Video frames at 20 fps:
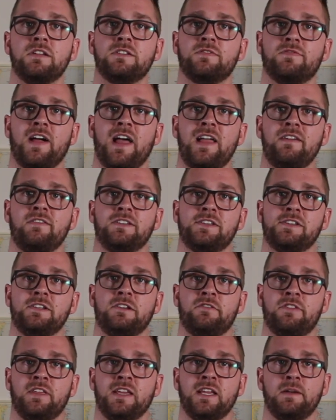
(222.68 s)
those flavors
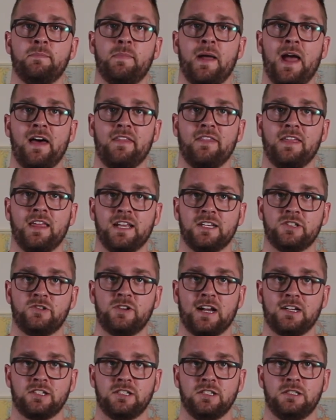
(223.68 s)
and you think about the
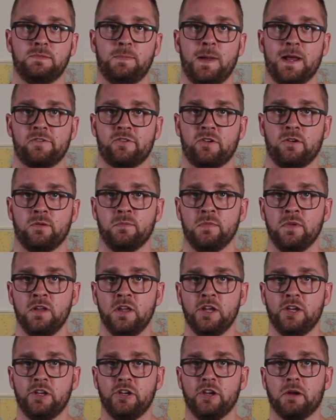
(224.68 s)
extraction spectrum,
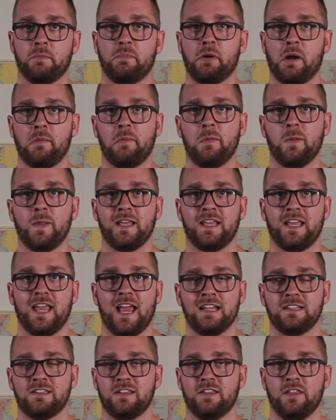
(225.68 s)
you can probably
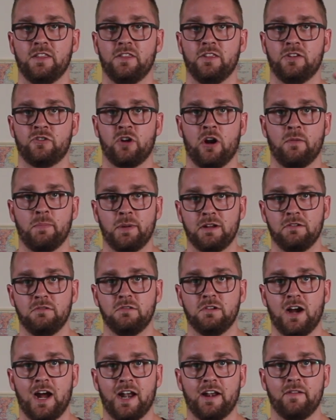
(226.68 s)
guess that the
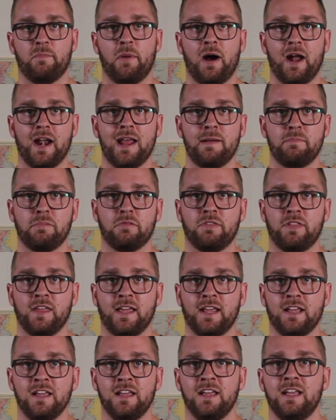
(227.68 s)
tropical kind of pineapple
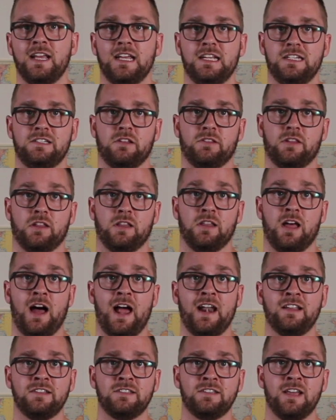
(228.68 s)
thing is on the
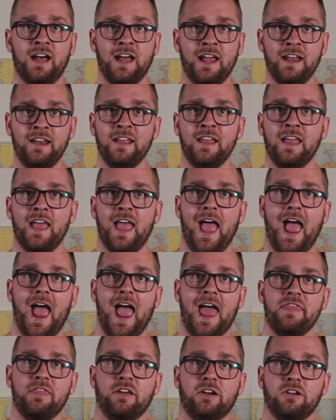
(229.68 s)
lighter side,
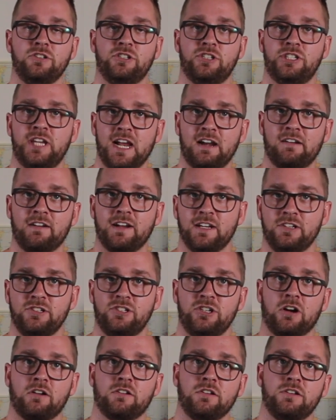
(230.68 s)
and those cherry
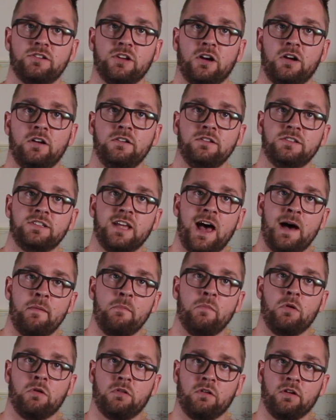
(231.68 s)
and chocolate tones
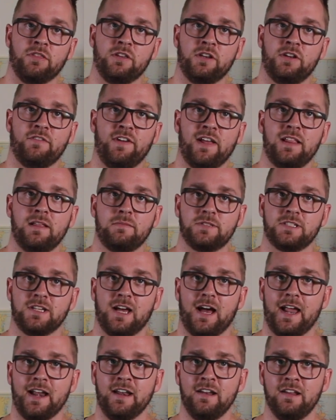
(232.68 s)
are more on the developed
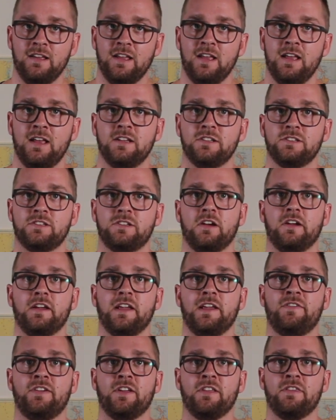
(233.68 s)
side. So
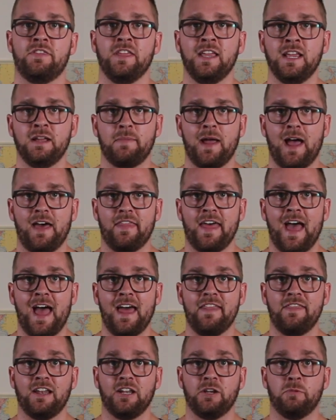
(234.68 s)
if you can think about
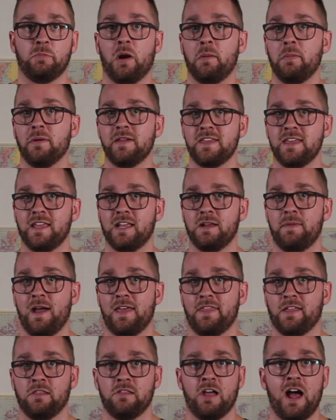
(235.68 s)
that, then you probably think
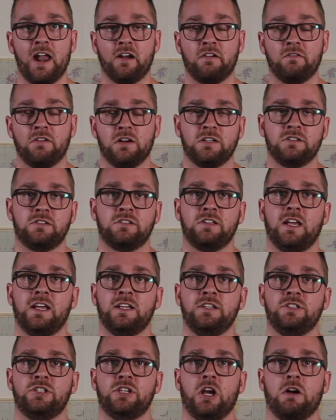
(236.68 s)
about the lighter roast
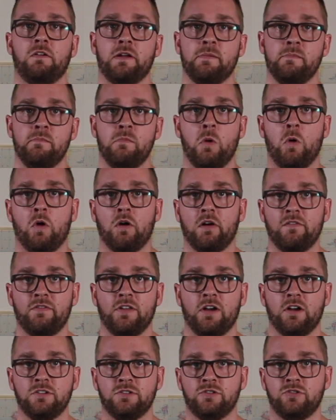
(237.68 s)
as showing more
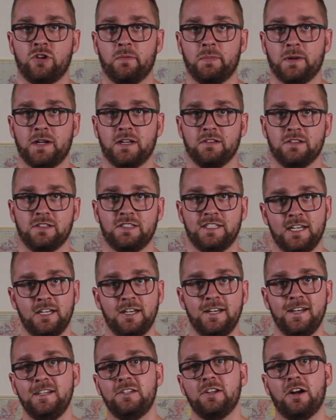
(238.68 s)
of those tropical
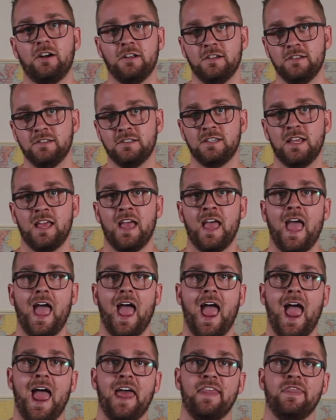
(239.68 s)
acidity tones,
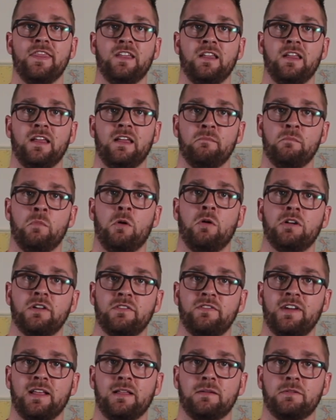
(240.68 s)
and the more
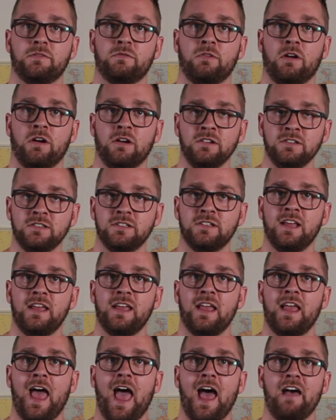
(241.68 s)
developed roast
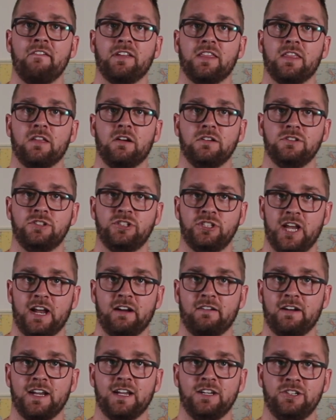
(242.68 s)
having those
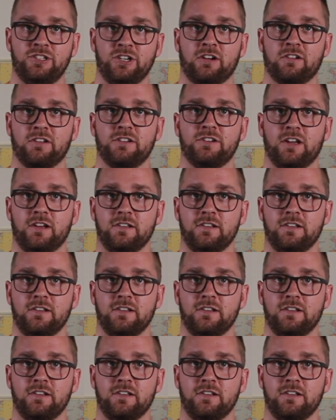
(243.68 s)
cherry and chocolate